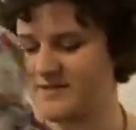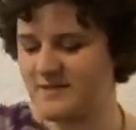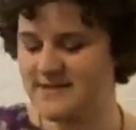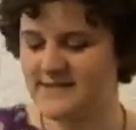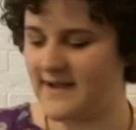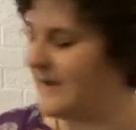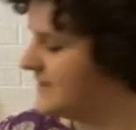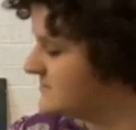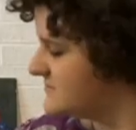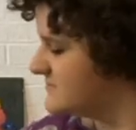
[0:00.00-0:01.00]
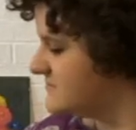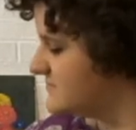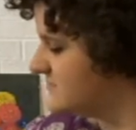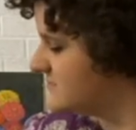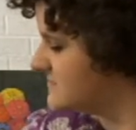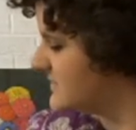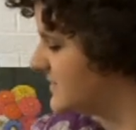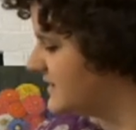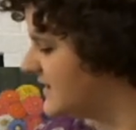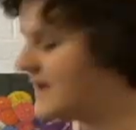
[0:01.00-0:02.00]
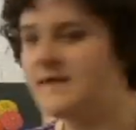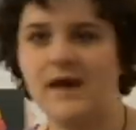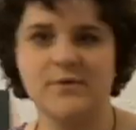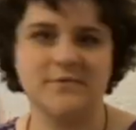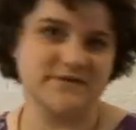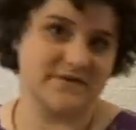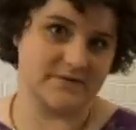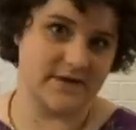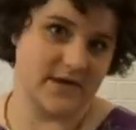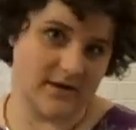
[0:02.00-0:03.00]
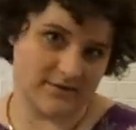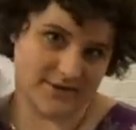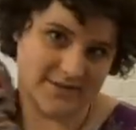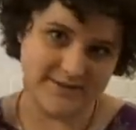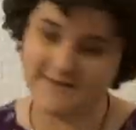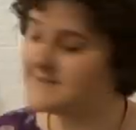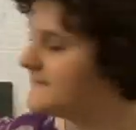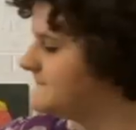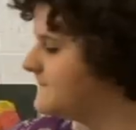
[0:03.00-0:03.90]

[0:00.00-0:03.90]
there's that. And that one was $3.